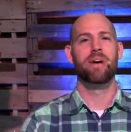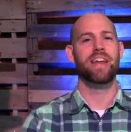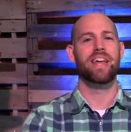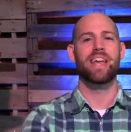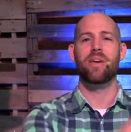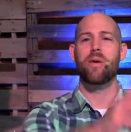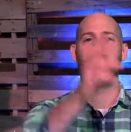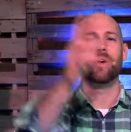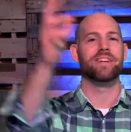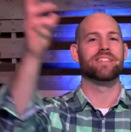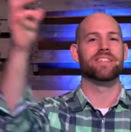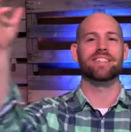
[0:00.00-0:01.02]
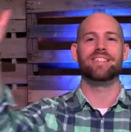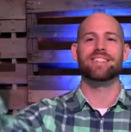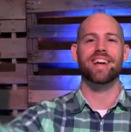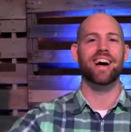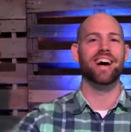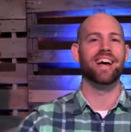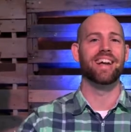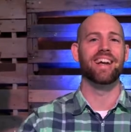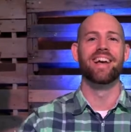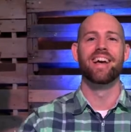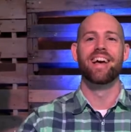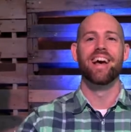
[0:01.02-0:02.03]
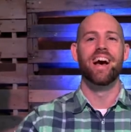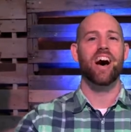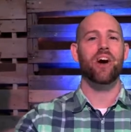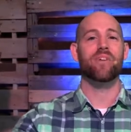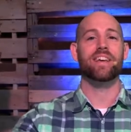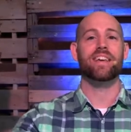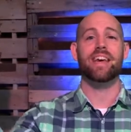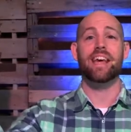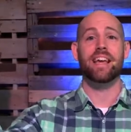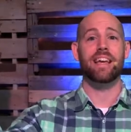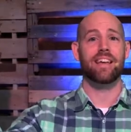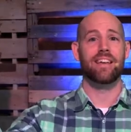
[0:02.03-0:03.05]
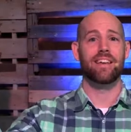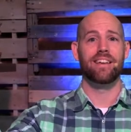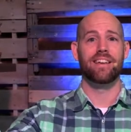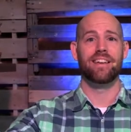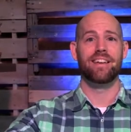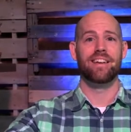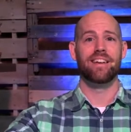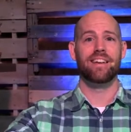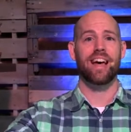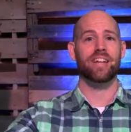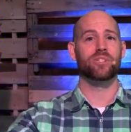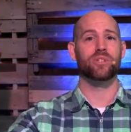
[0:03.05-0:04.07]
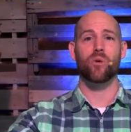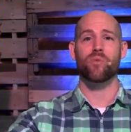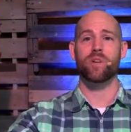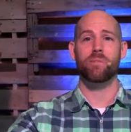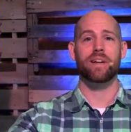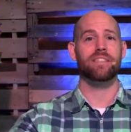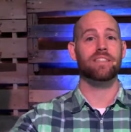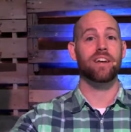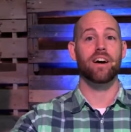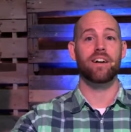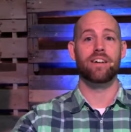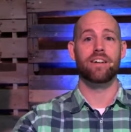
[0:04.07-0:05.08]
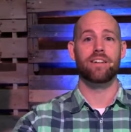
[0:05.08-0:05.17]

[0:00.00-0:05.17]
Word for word: that he was the son of a king, not a servant, but a son.